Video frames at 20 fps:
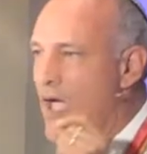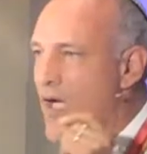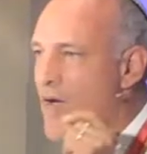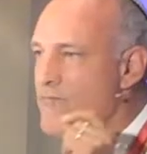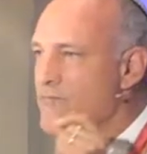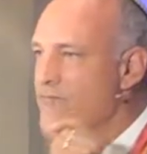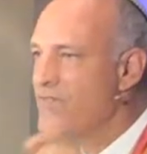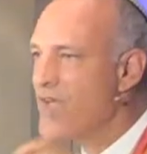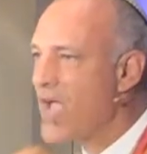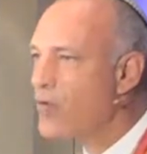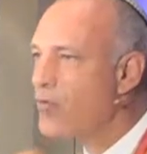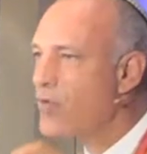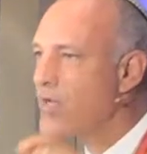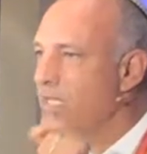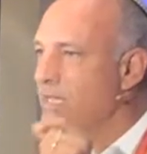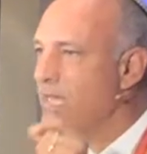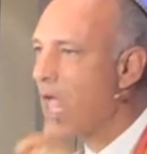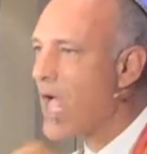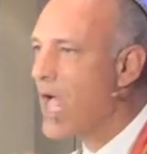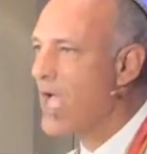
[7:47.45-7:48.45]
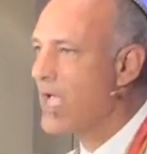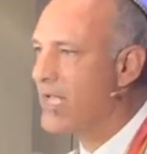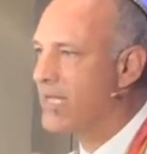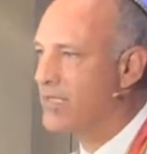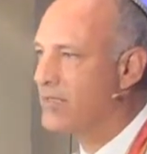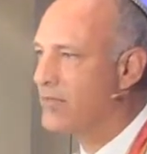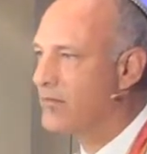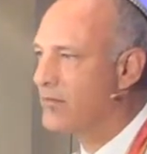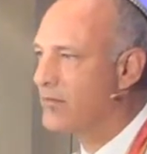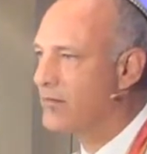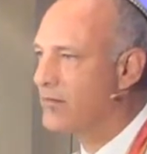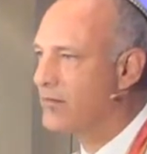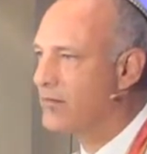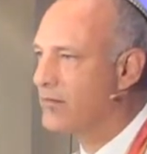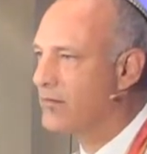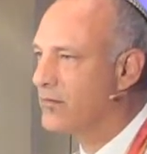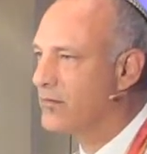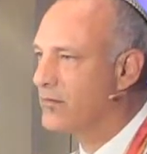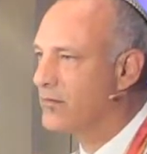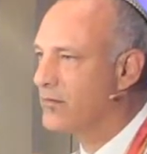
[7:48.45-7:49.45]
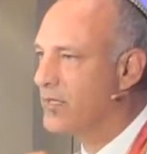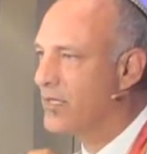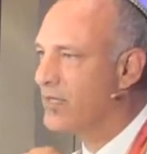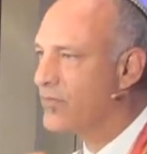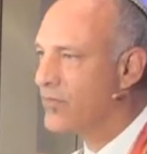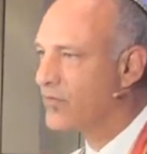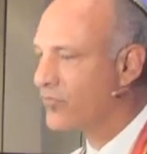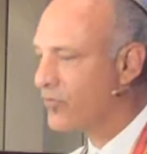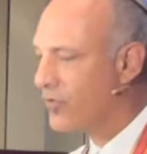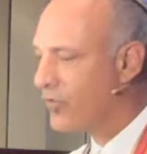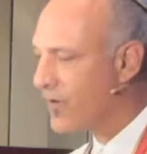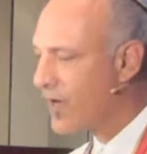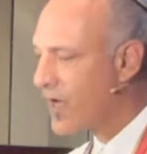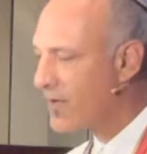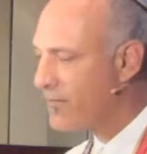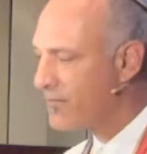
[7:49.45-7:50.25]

very line in the Torah.